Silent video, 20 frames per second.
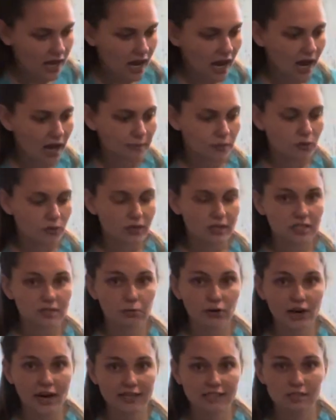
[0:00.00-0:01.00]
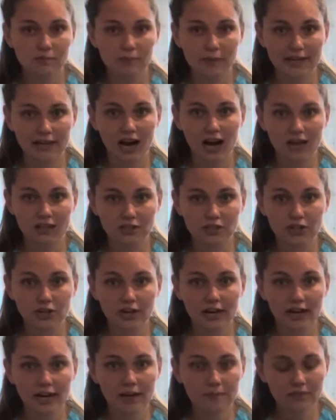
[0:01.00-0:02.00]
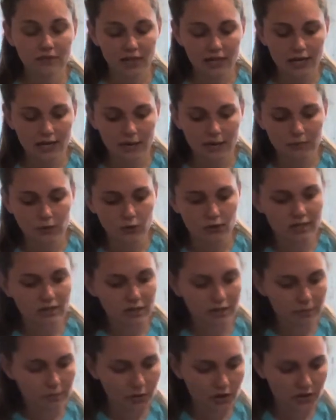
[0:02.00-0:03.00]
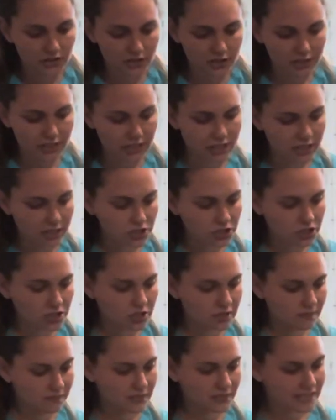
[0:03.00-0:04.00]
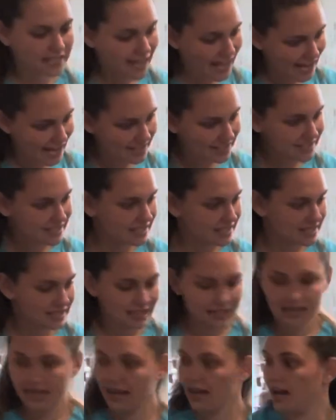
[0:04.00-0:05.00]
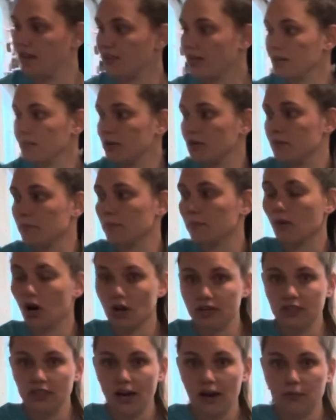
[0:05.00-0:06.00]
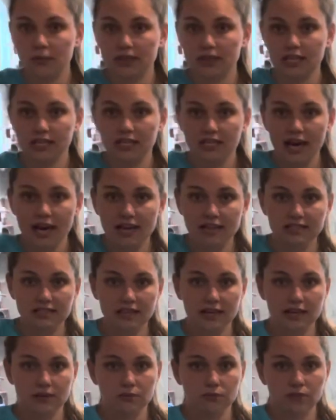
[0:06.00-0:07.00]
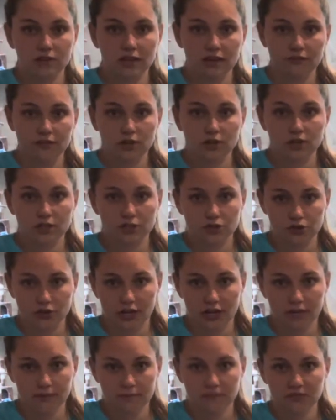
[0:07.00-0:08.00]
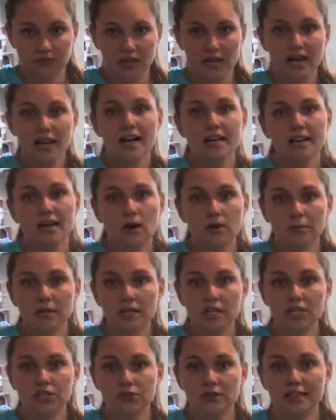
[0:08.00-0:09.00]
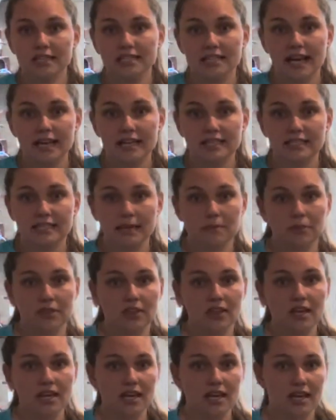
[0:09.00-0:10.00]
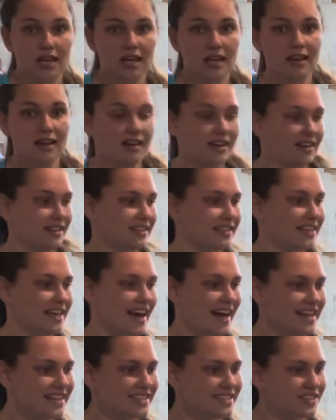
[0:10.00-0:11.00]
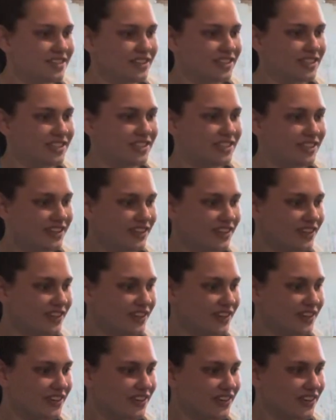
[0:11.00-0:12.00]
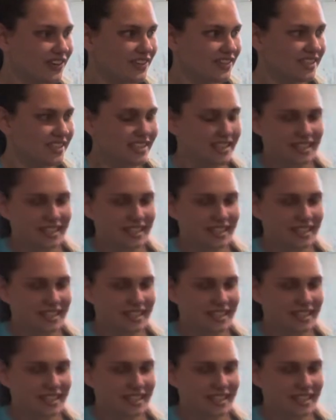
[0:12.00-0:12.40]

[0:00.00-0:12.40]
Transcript: I'm going to practice my collar grab and I'm going to clip on the leash. Yes. And then I'm going to mark that with a yes and give her a treat. Now I'm going to do the exact same thing. Yes, good girl.